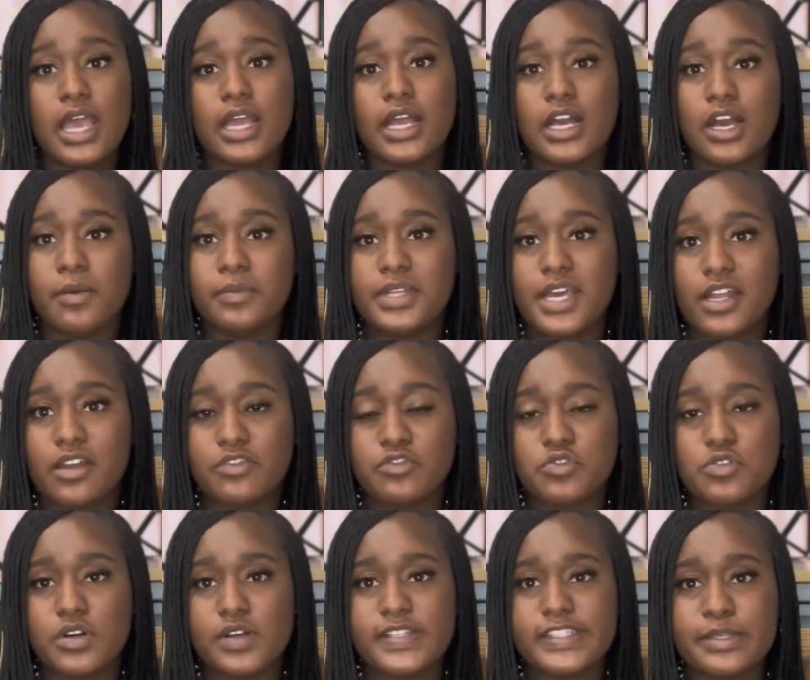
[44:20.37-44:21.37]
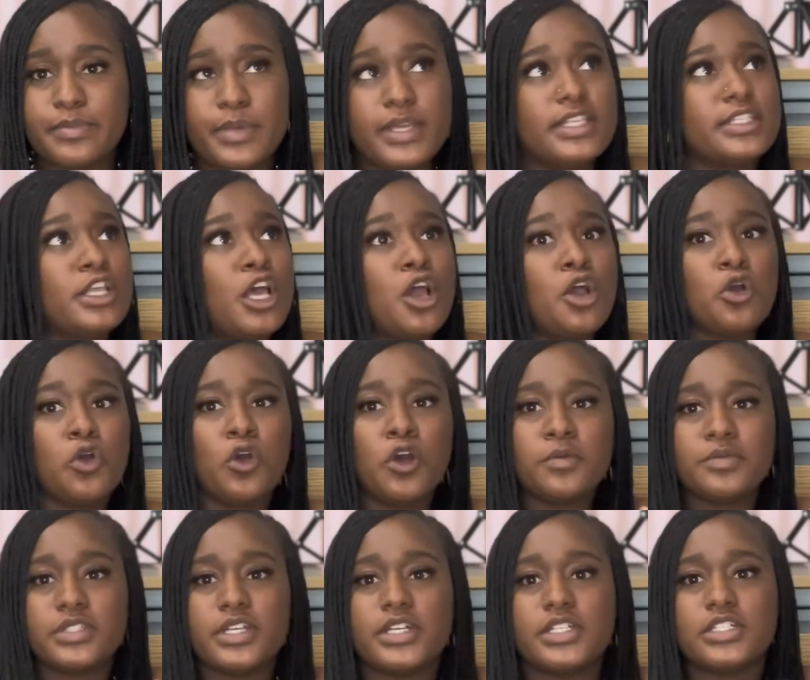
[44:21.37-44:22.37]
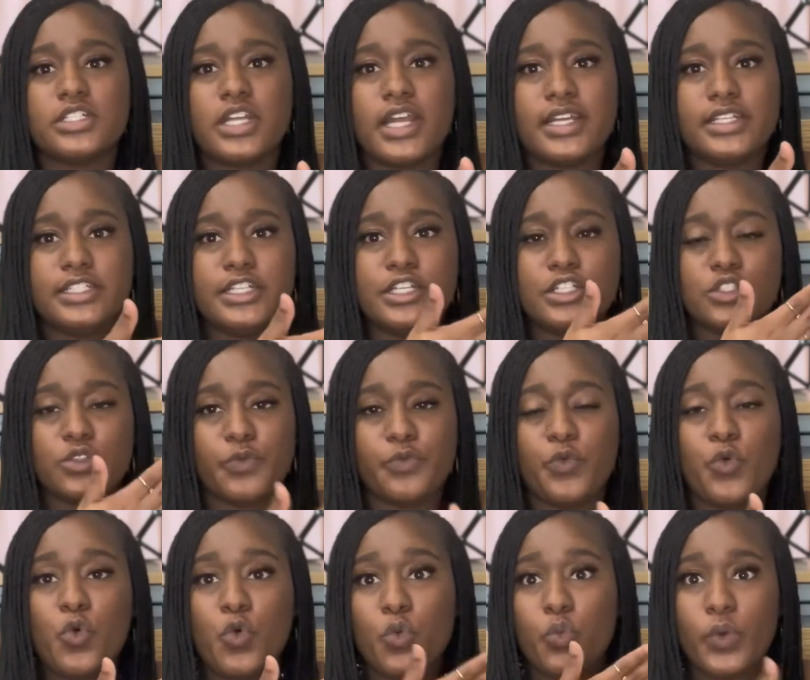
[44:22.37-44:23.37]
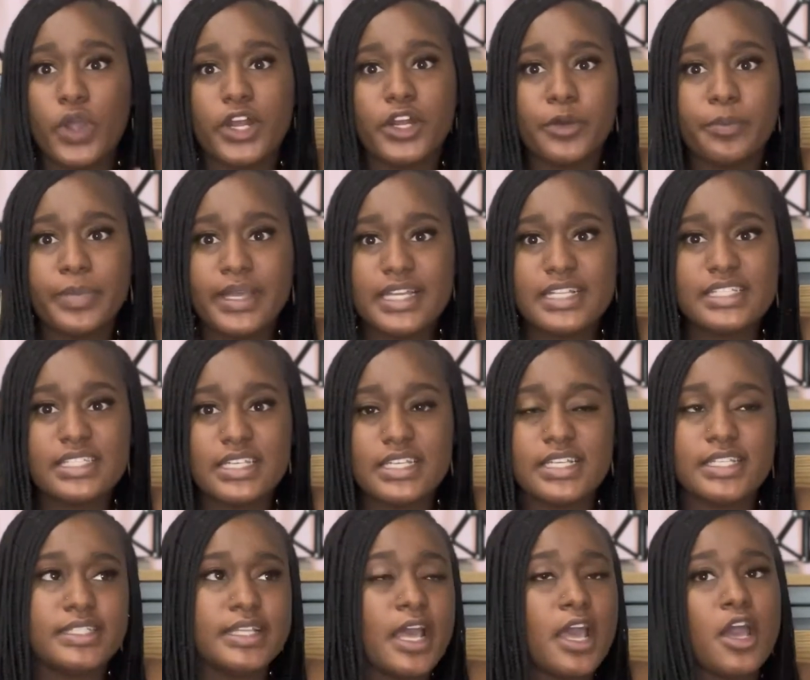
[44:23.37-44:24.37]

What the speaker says: come down to full OCPs, go upstairs and change, get into full winter PTs,